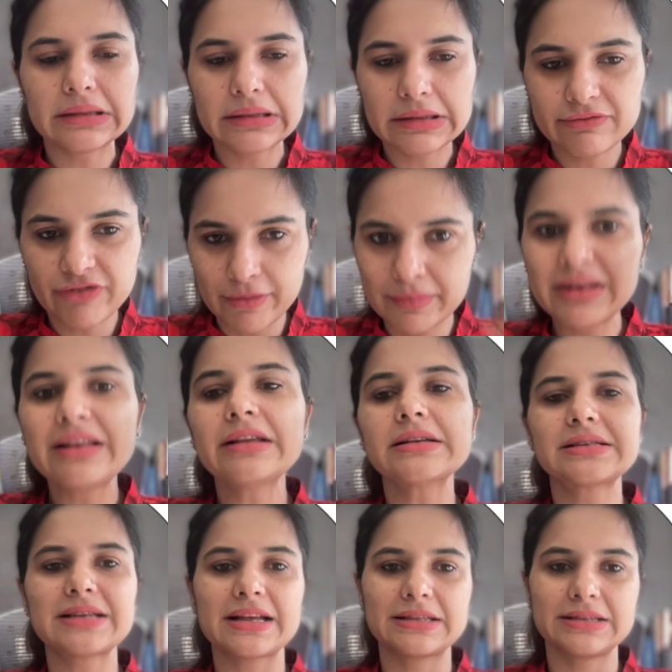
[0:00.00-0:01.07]
familiar
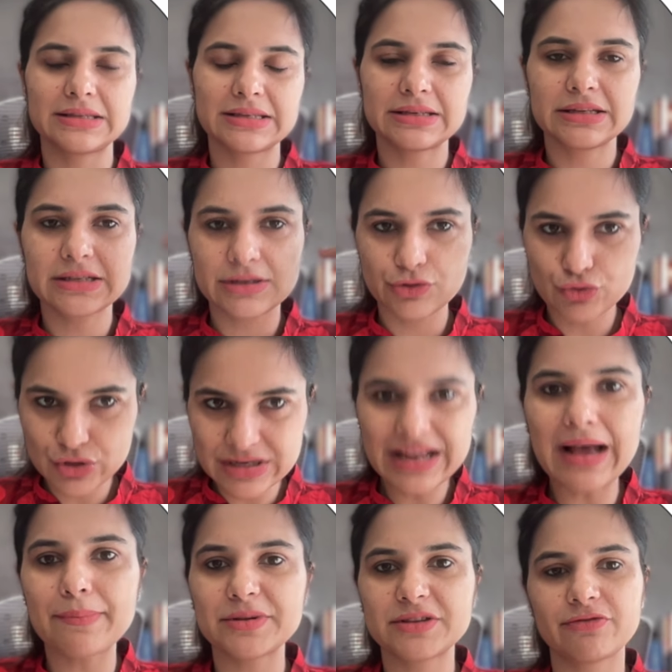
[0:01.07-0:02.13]
sense, this usually
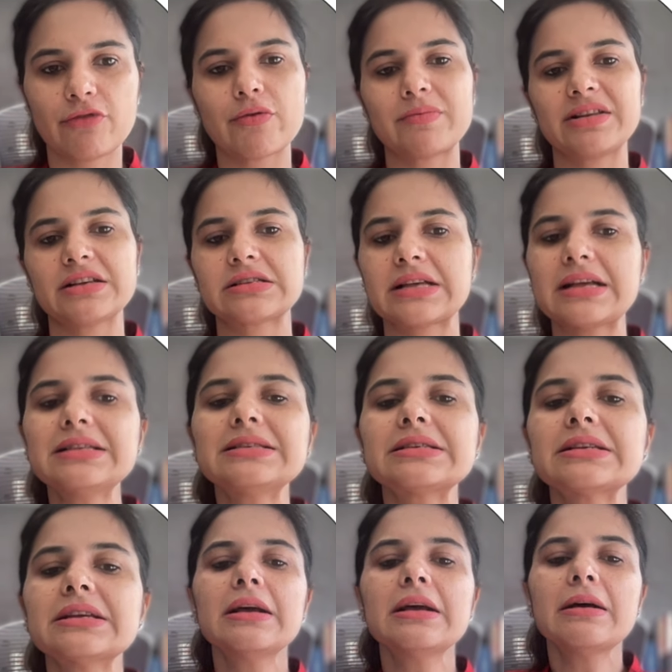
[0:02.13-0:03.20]
happens for familiar
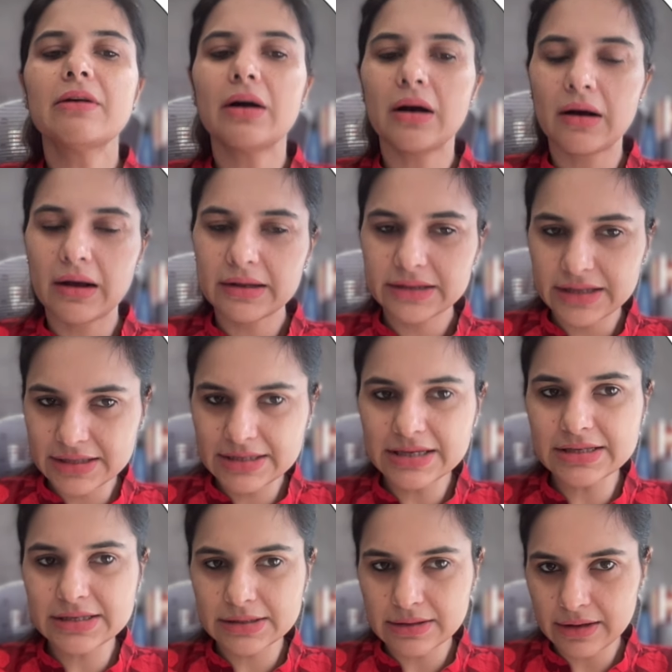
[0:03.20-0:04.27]
sense. This
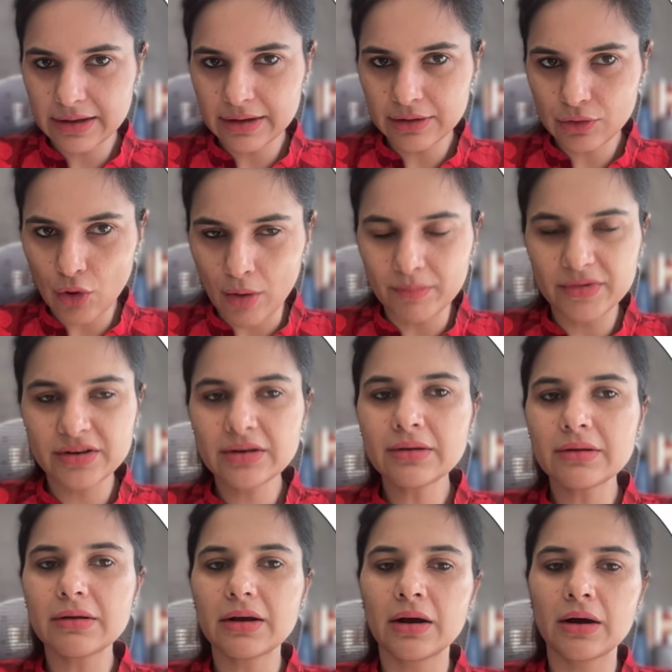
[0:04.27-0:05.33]
is common,
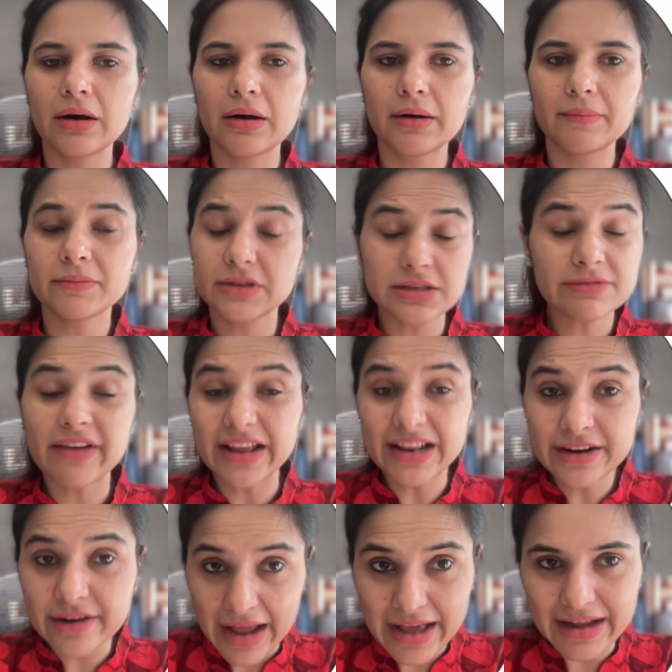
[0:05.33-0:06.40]
this is
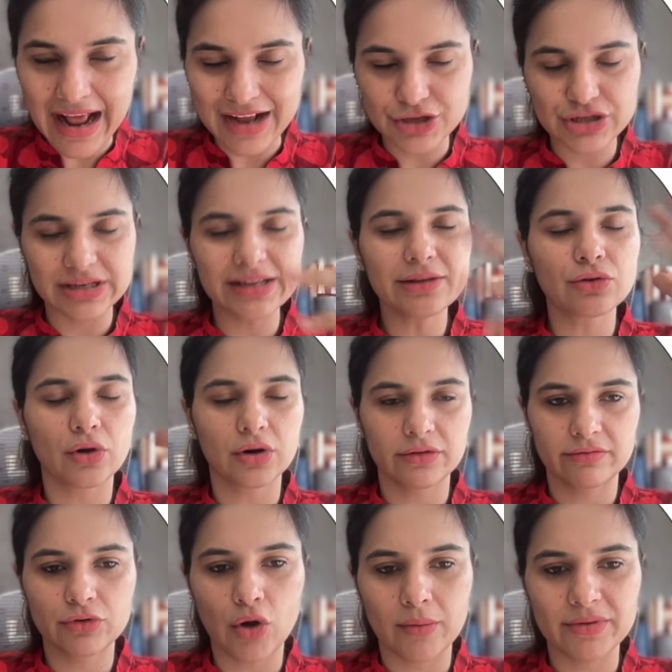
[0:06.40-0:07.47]
very rare actually, not
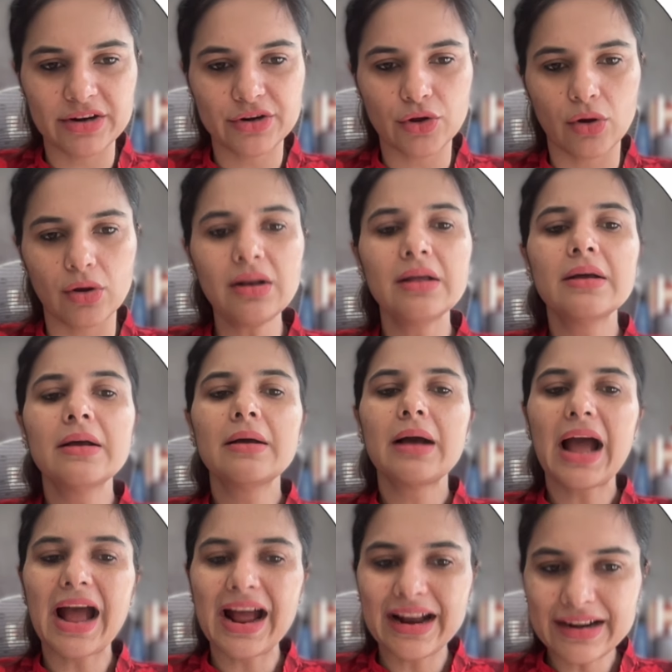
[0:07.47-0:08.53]
common at all.
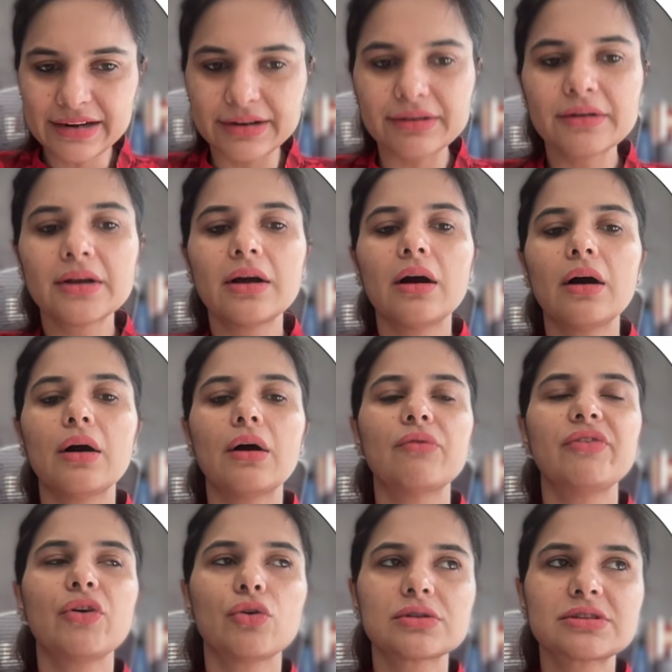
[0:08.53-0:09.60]
And
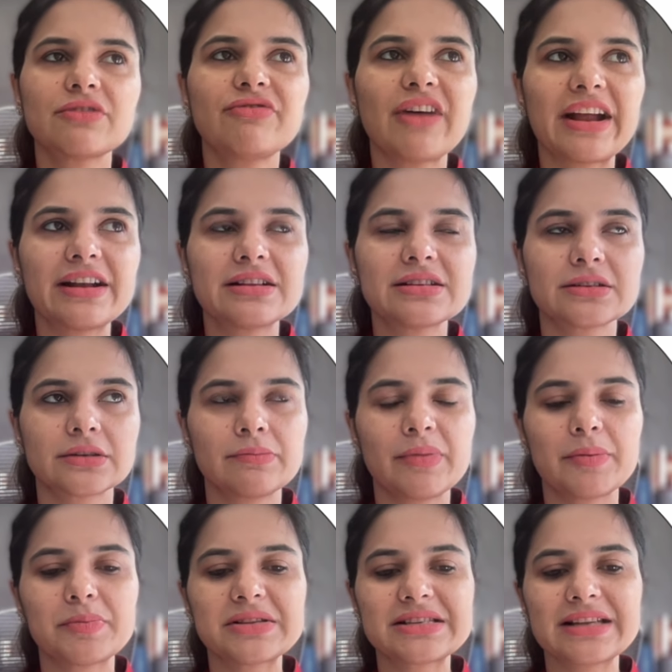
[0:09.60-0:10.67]
we also find certain
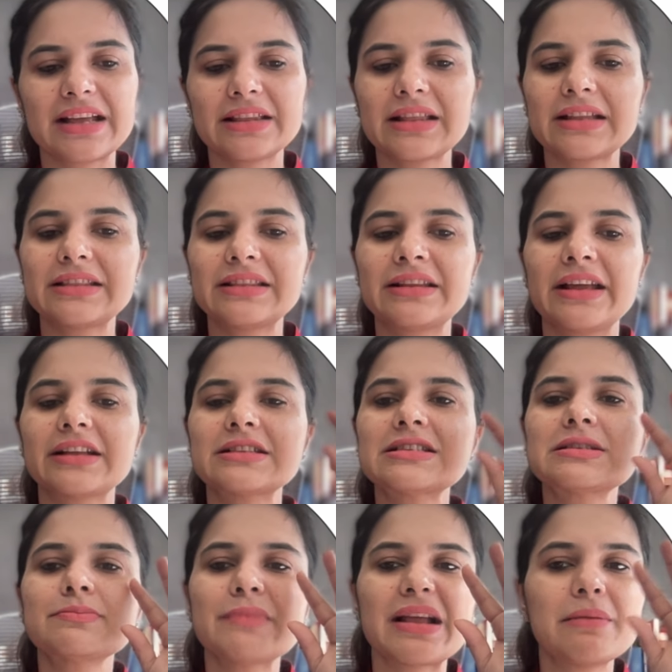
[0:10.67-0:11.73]
people saying that they can
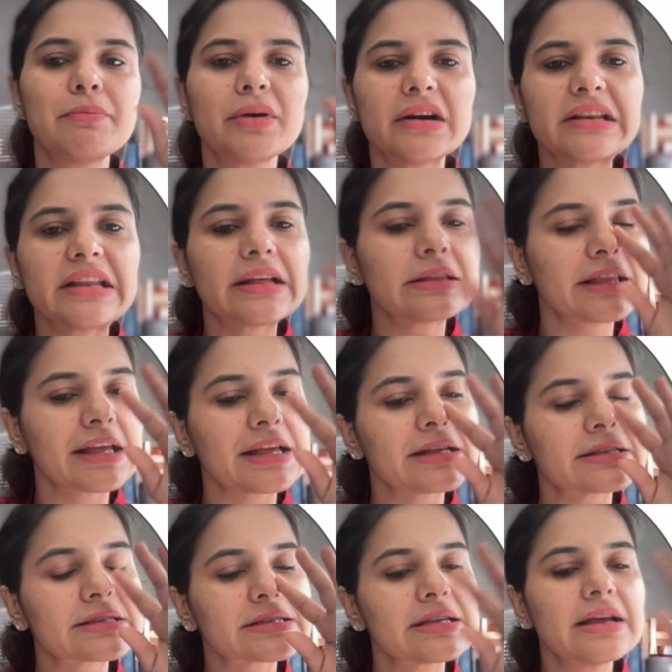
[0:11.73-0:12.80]
smell burning
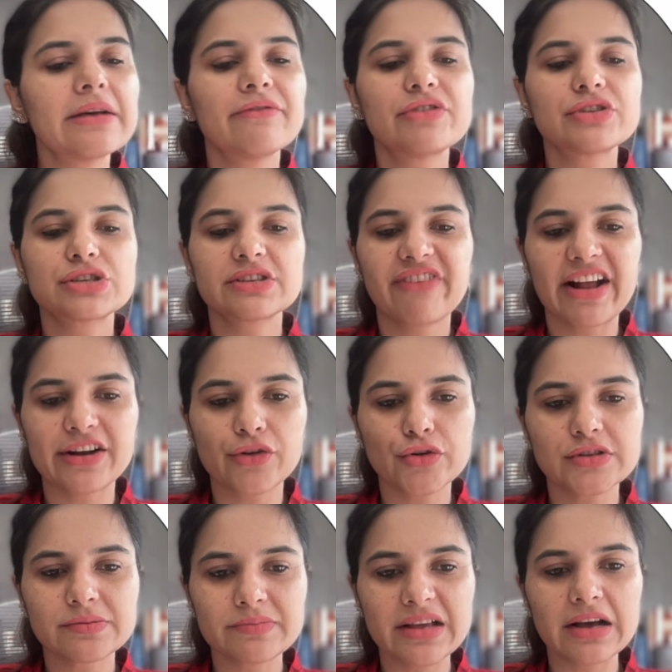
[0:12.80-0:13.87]
things, which is
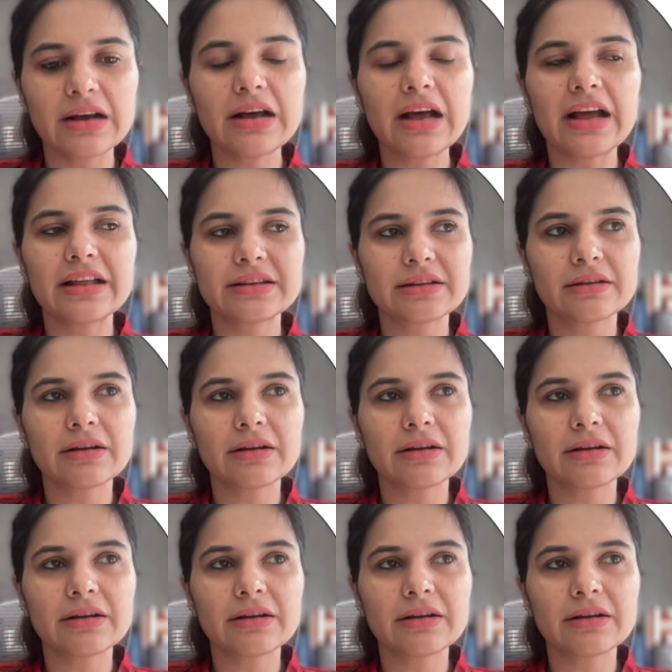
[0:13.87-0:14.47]
phatosmia. And